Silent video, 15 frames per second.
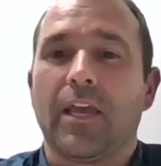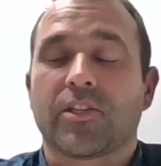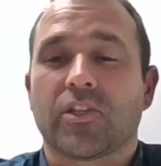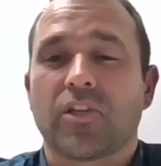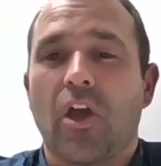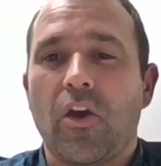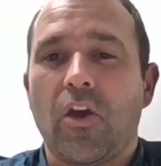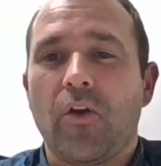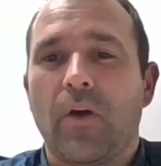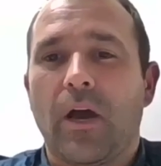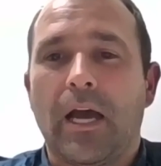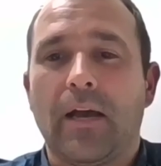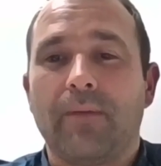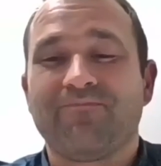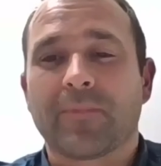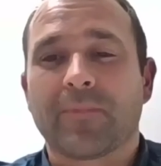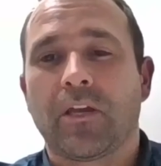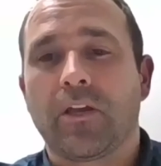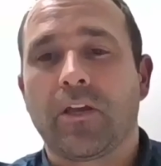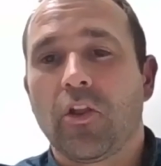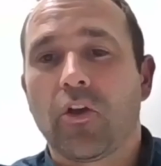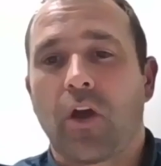So
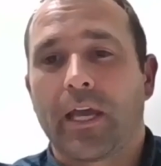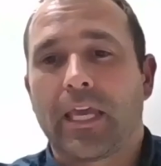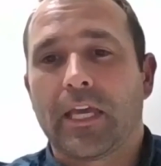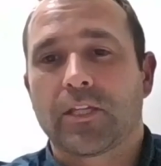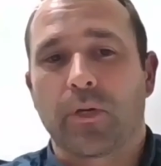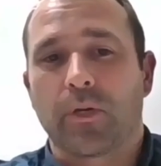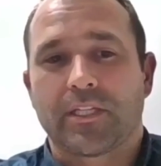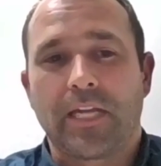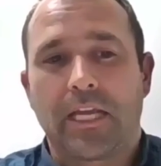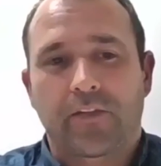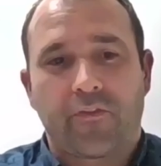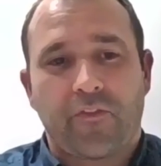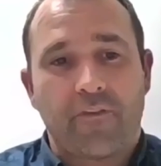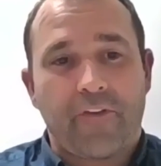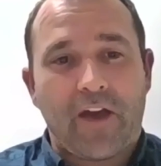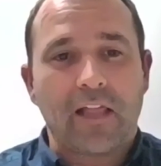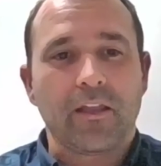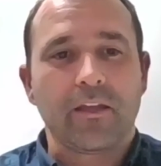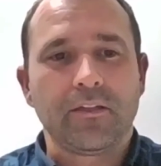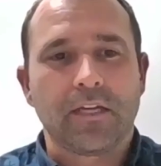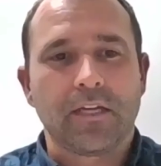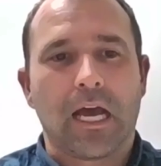look, I guess what's next for
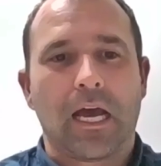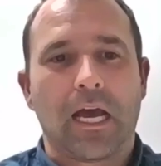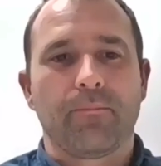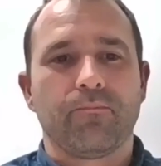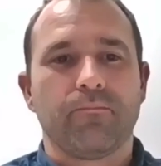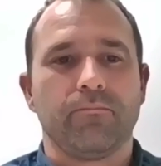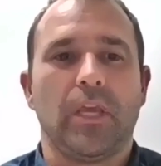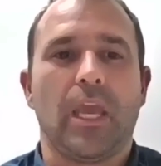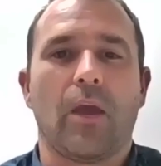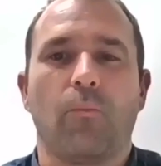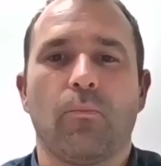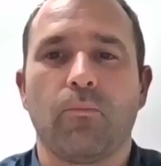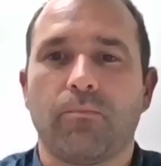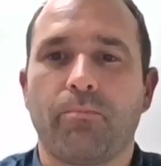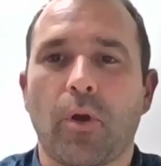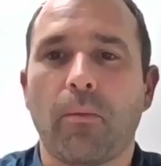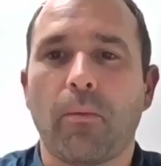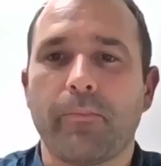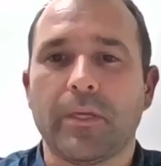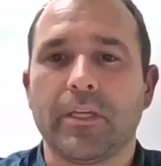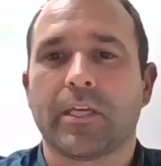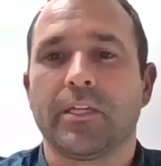Valen?
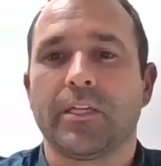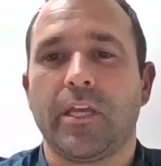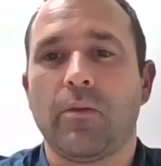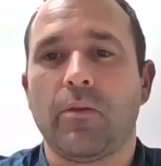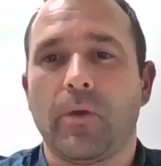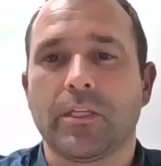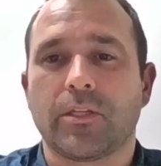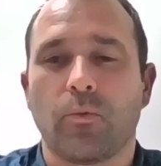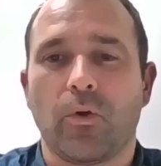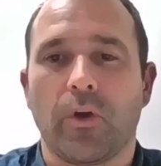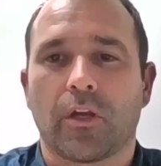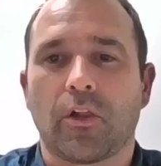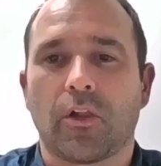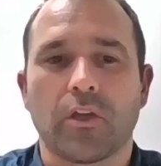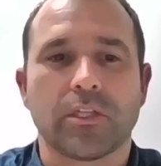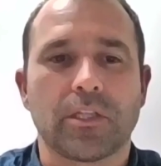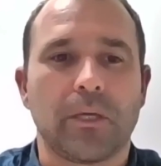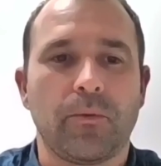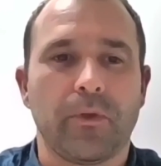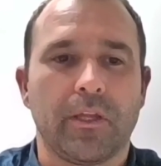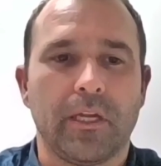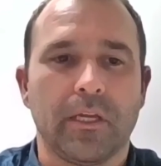Probably continuing to work
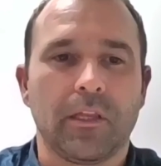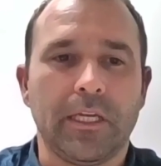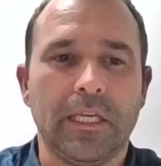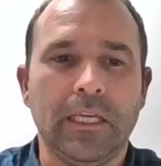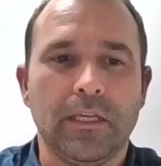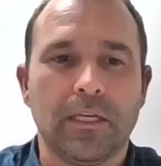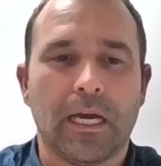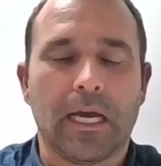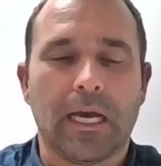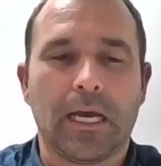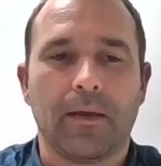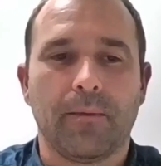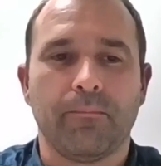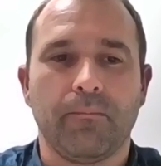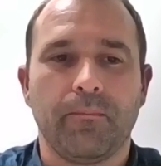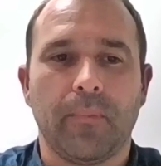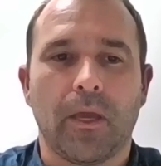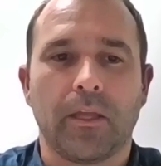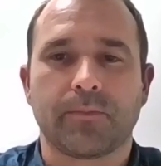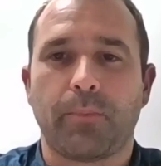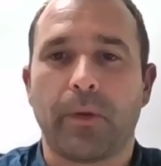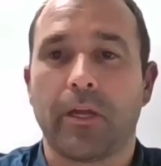closely with Anility.
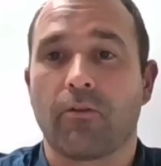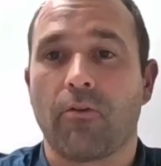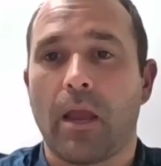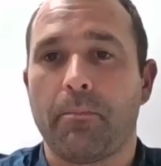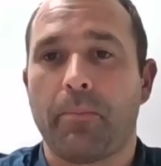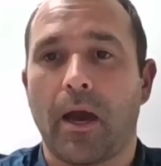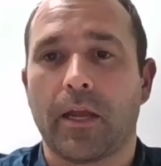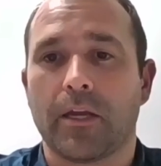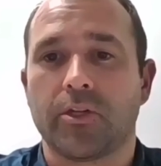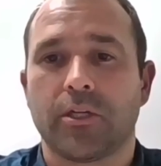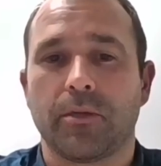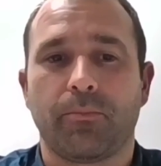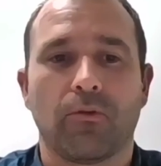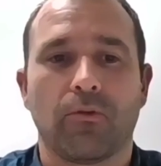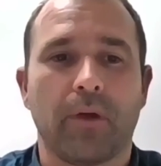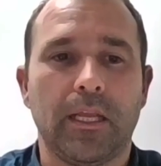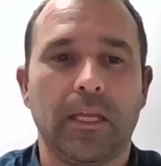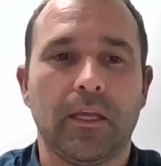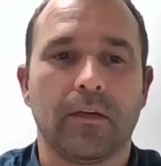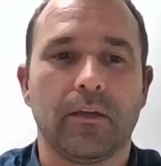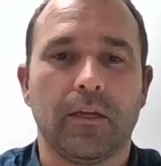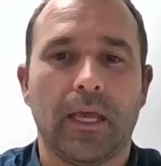It's been a great partnership
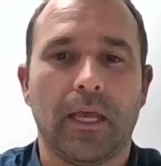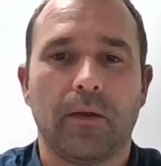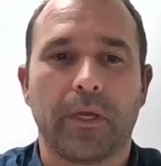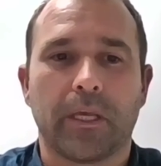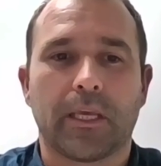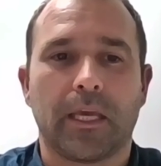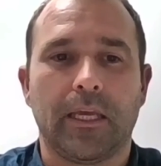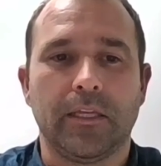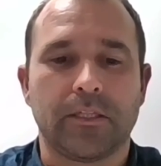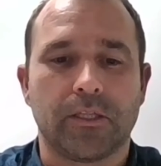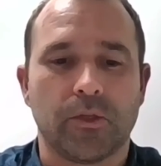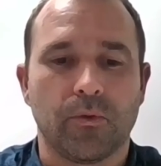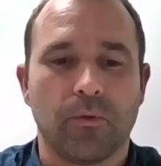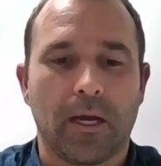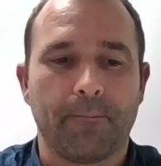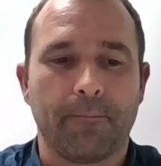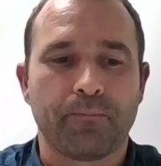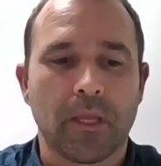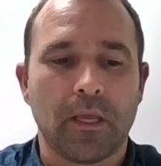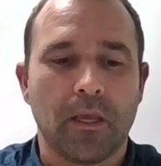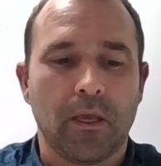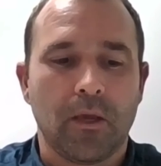already, and we're keen
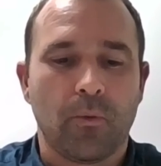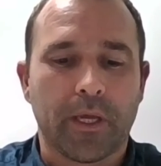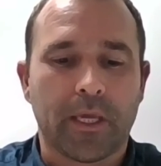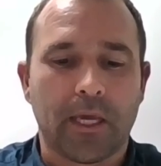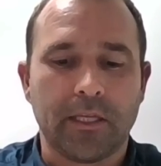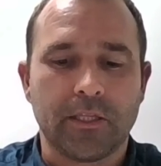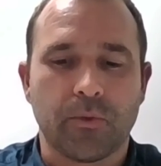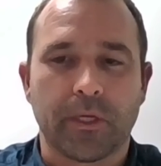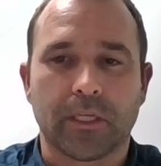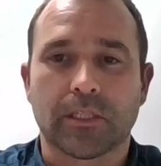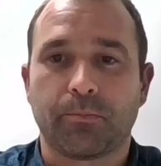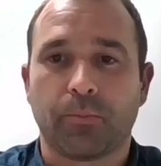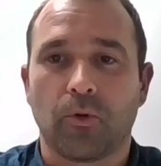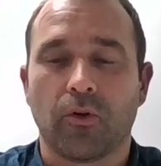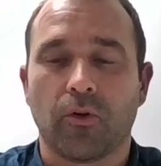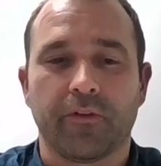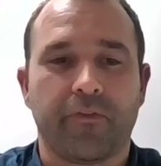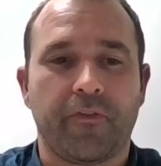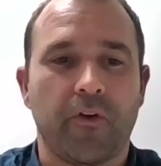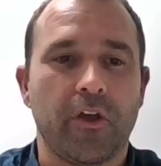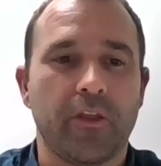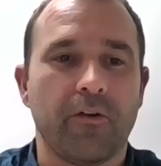to explore it
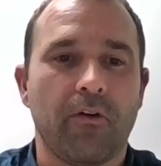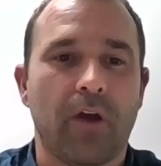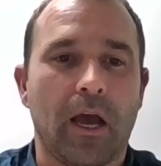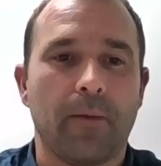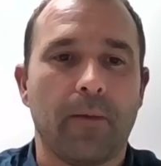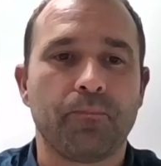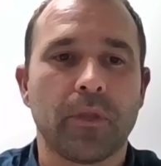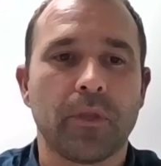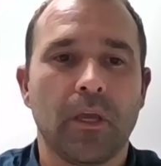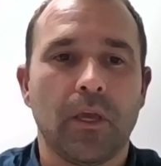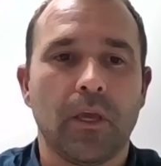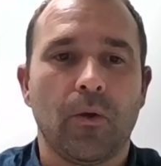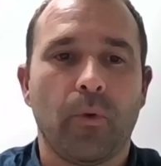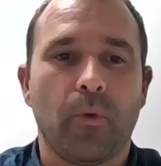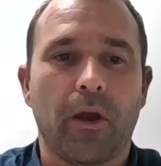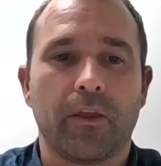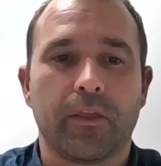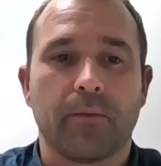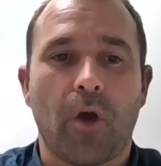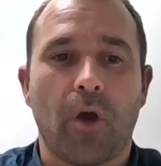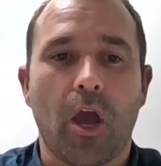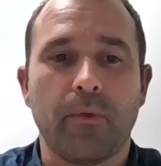further. We're at
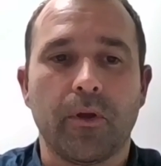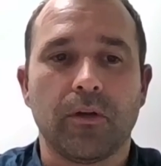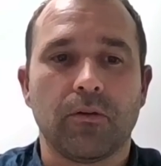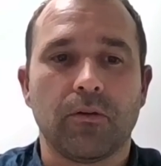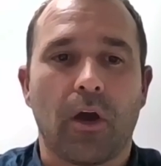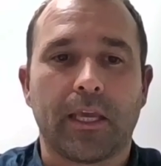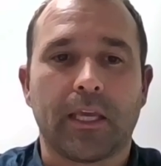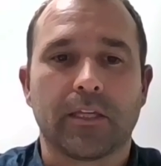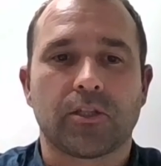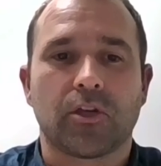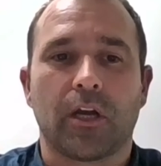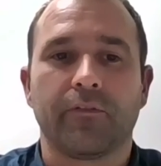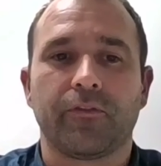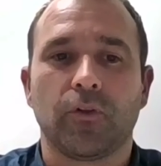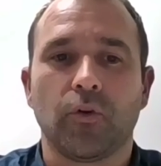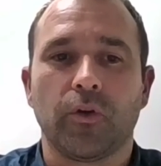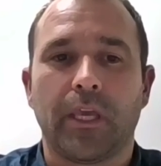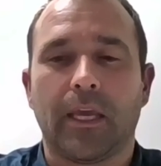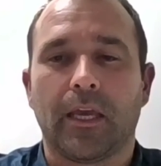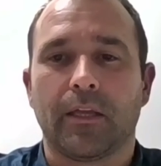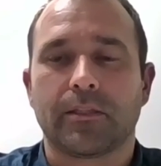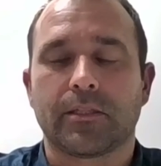the moment, I guess, kind of
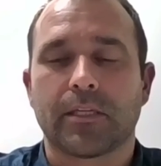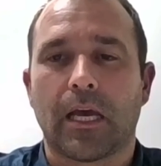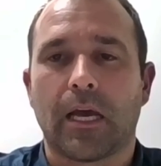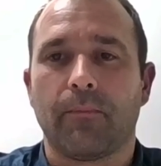looking at